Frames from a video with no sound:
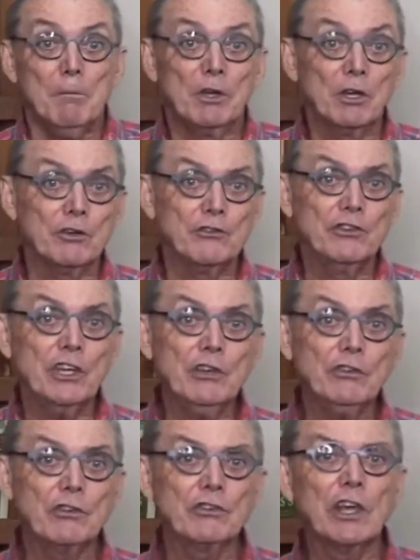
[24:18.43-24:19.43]
Because
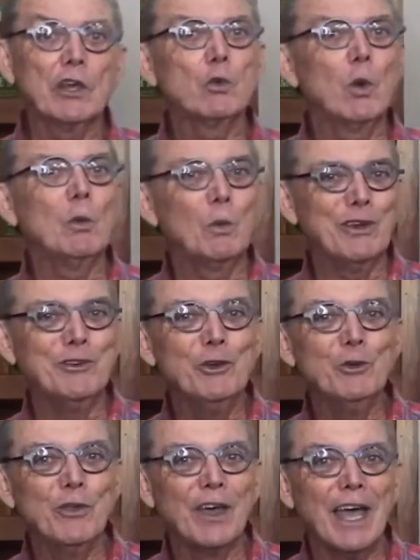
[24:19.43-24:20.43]
Jesus says when we
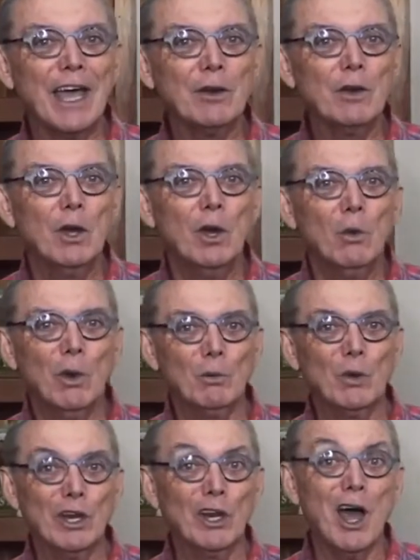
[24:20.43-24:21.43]
do that,
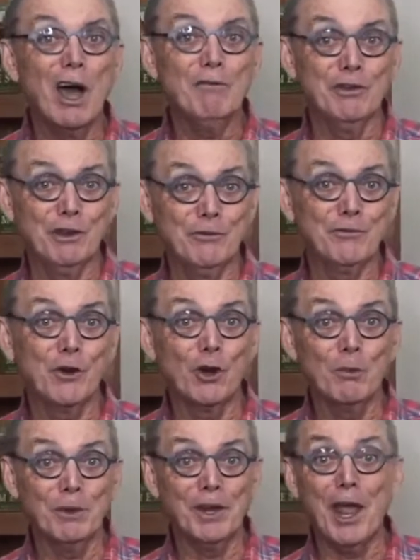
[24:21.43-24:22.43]
when we love and
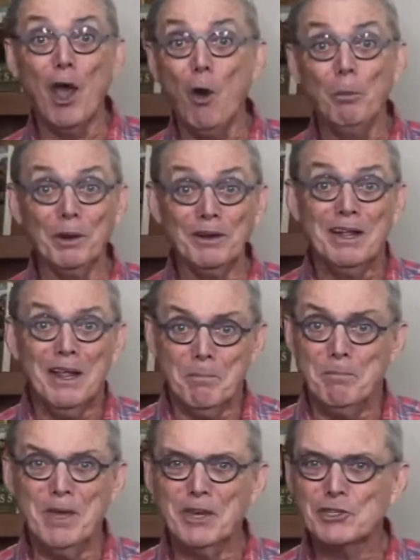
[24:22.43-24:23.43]
affirm and help and
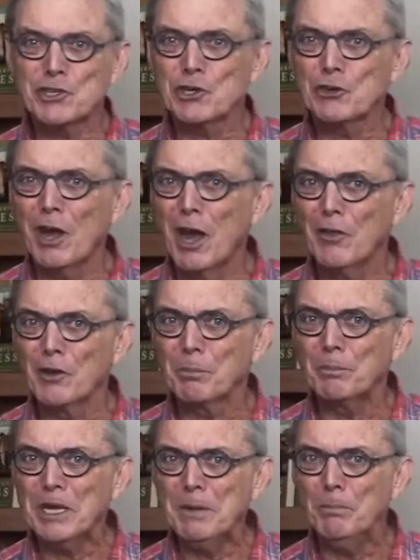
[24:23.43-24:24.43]
minister to other
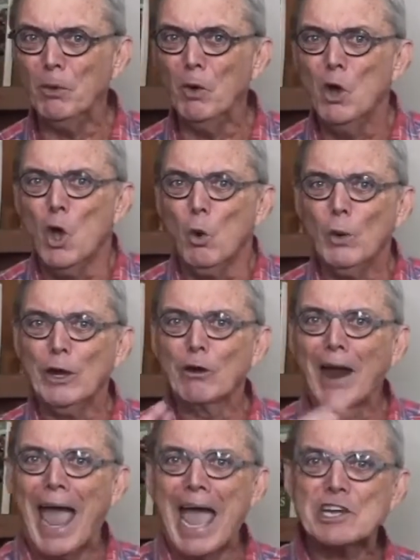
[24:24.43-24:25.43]
people, we
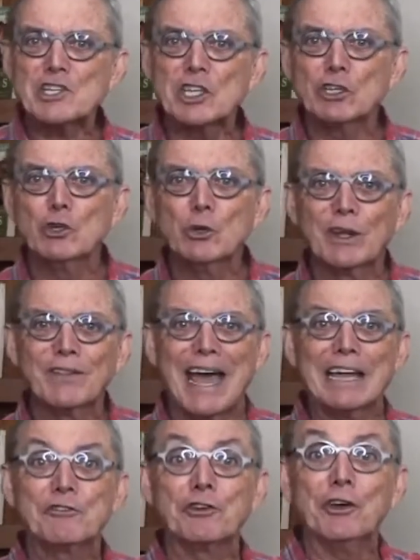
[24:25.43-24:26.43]
are actually doing
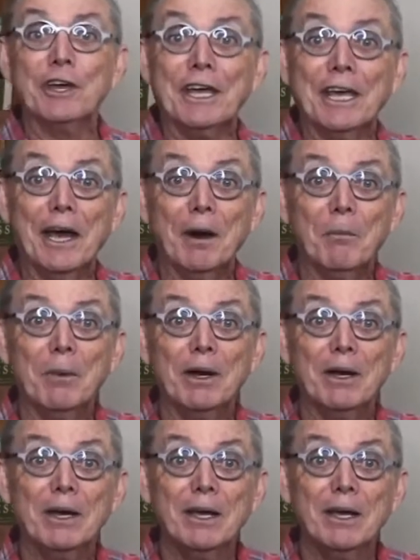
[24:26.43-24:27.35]
that to Him.